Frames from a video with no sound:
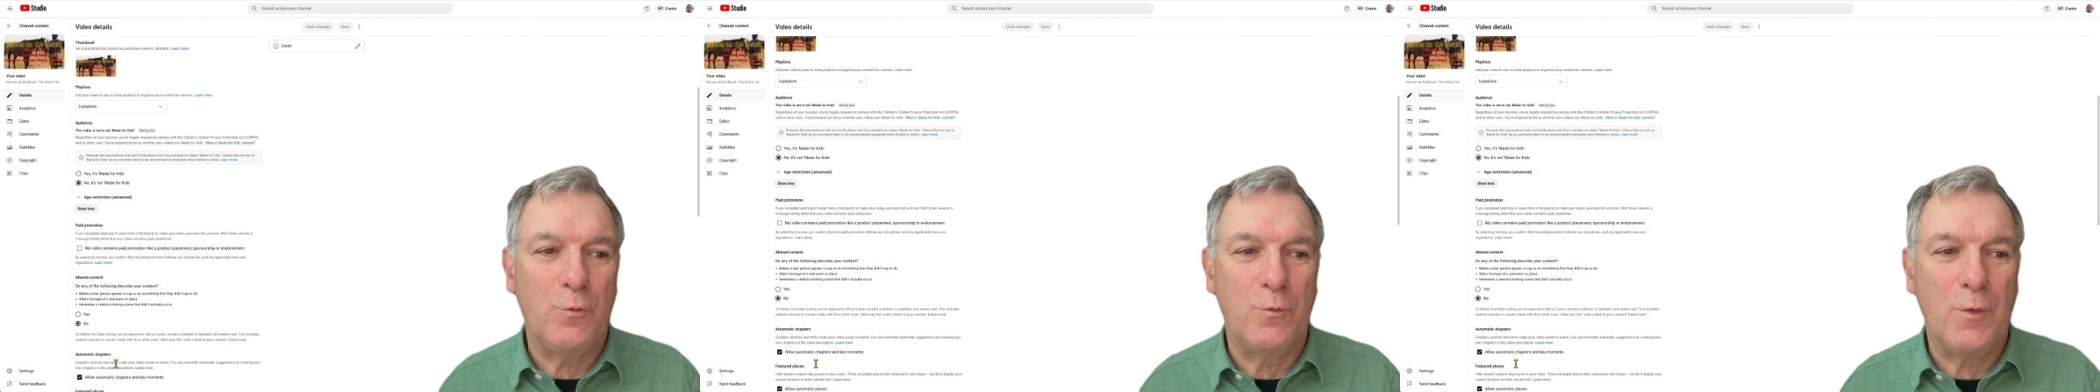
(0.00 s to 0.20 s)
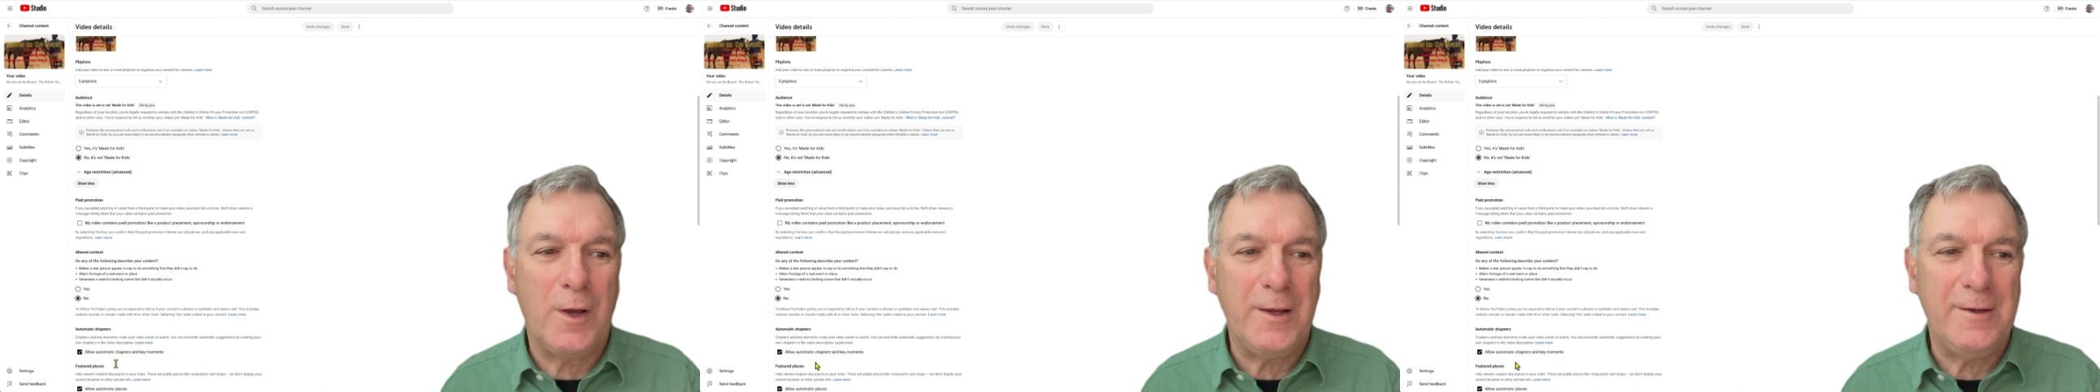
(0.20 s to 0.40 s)

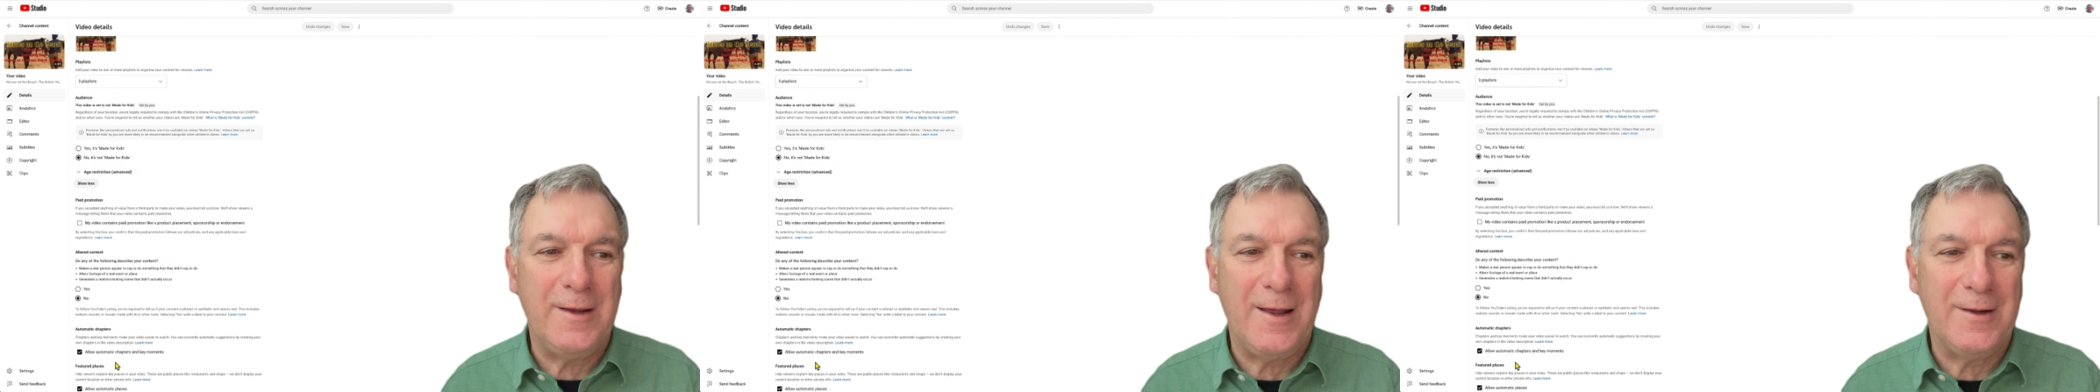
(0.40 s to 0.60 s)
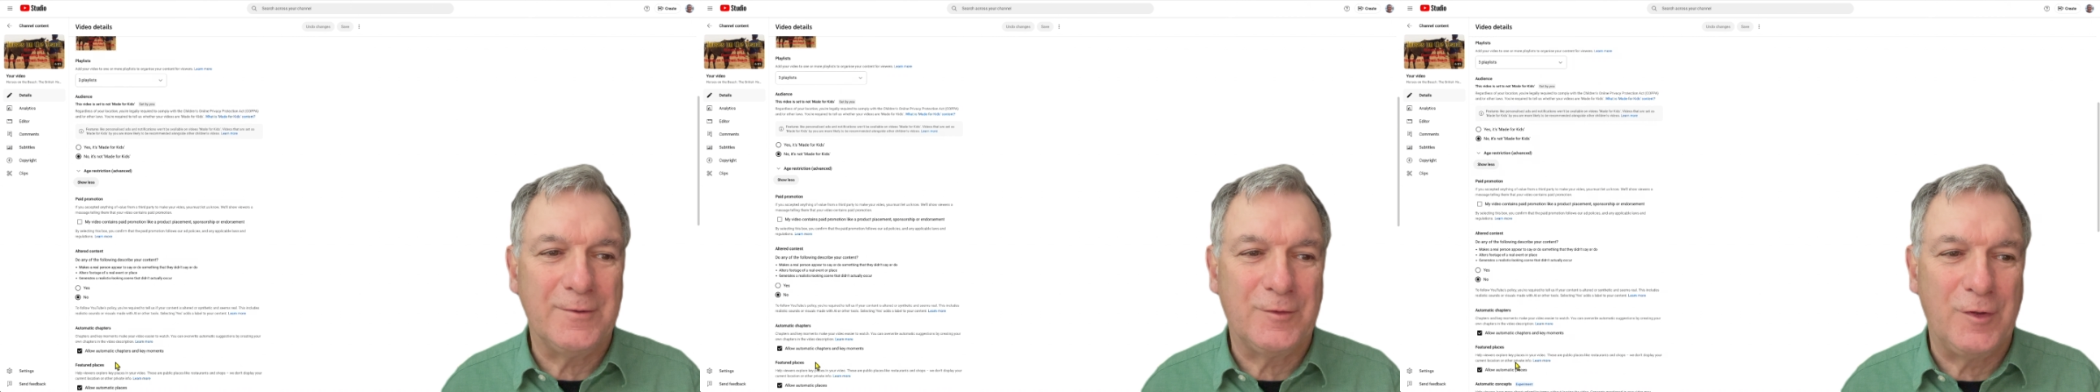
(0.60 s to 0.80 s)
right
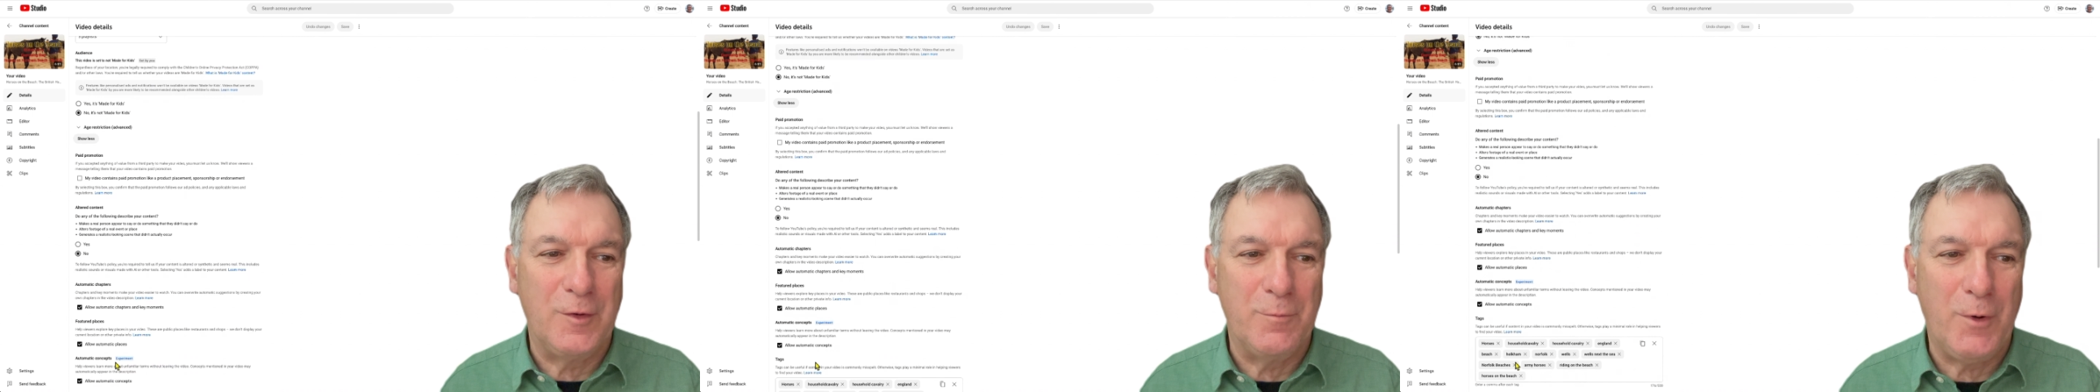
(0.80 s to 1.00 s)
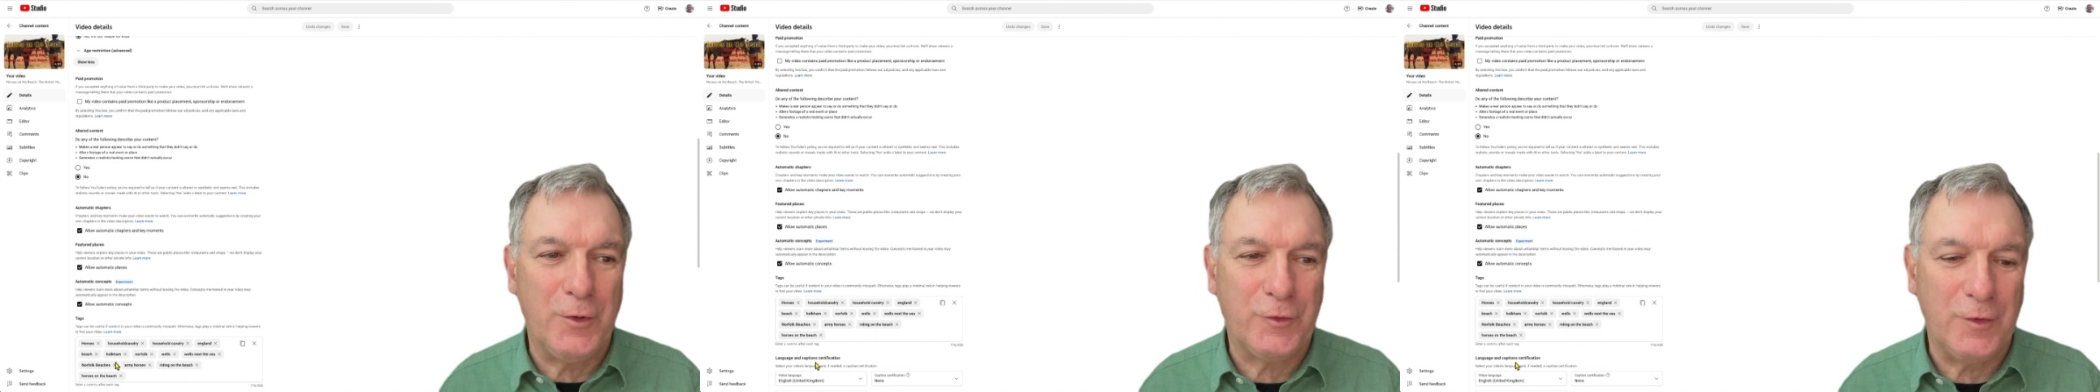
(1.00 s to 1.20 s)
down to the
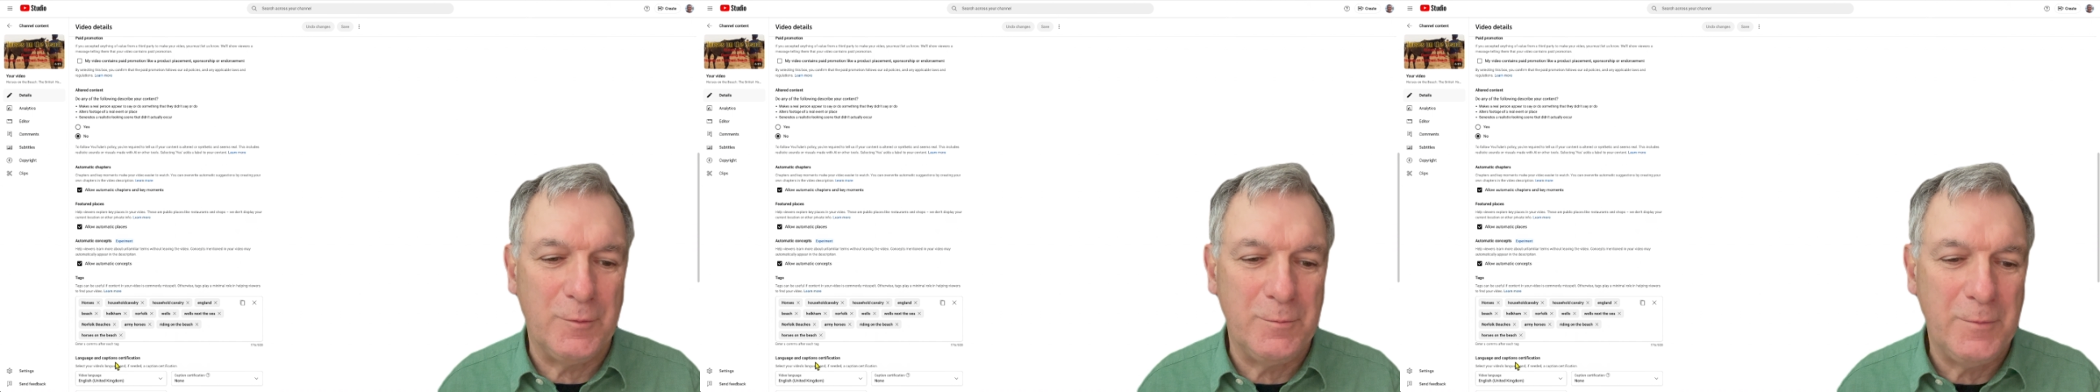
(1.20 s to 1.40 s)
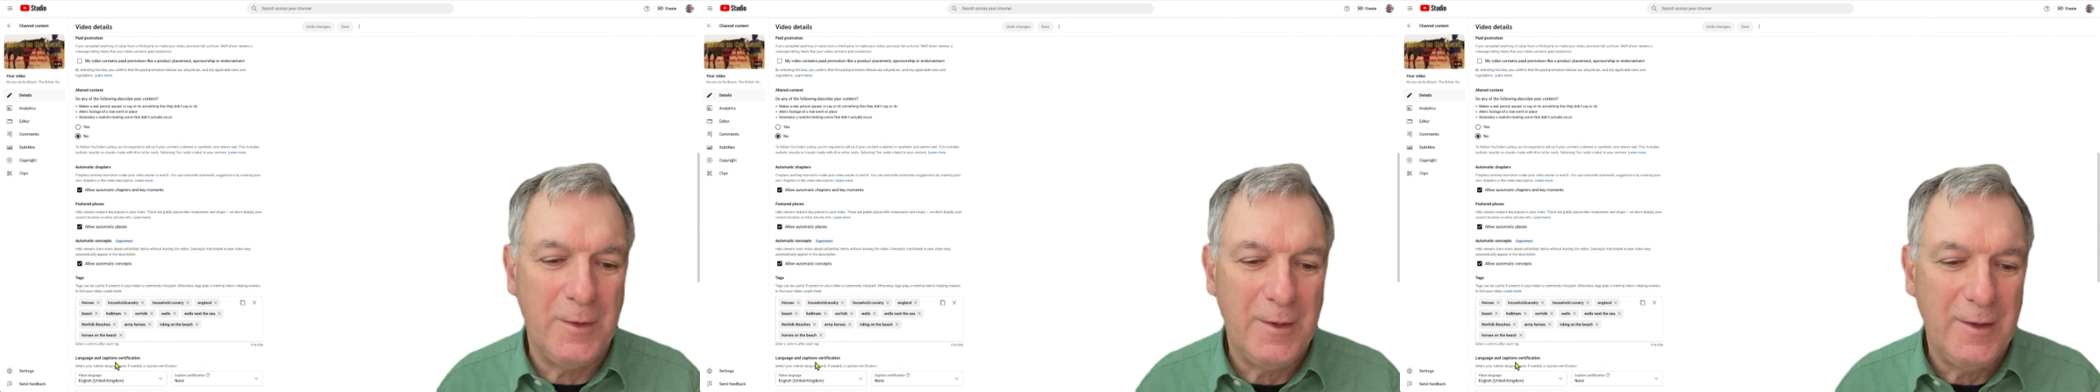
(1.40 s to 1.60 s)

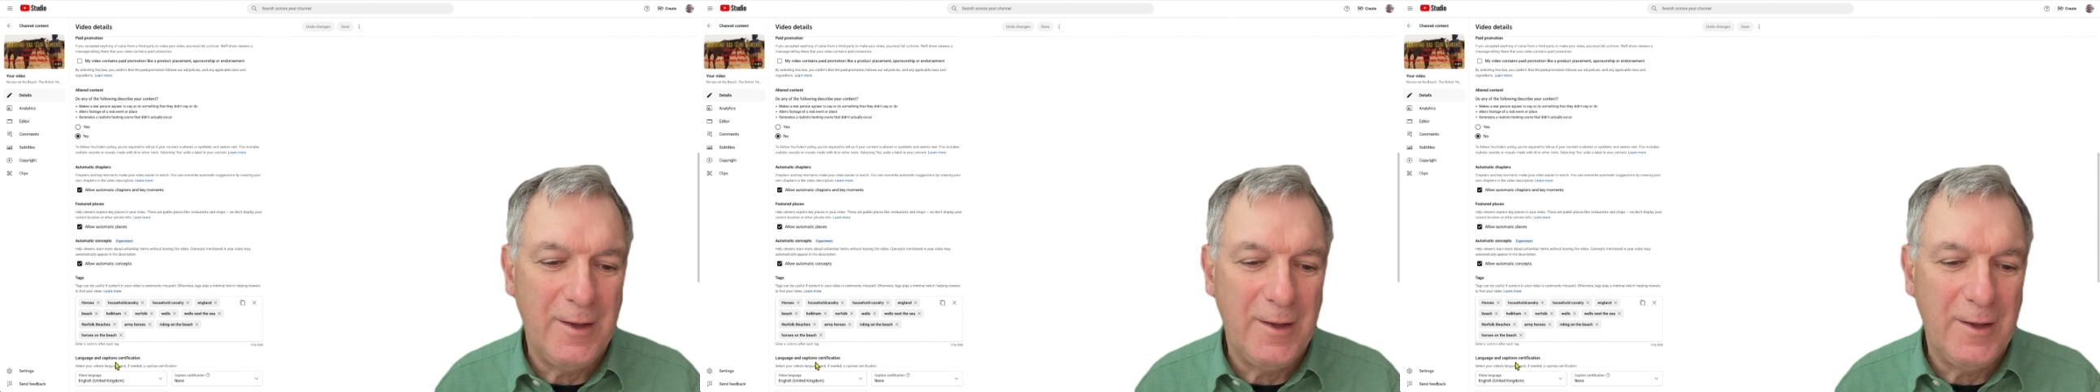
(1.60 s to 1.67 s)
bottom,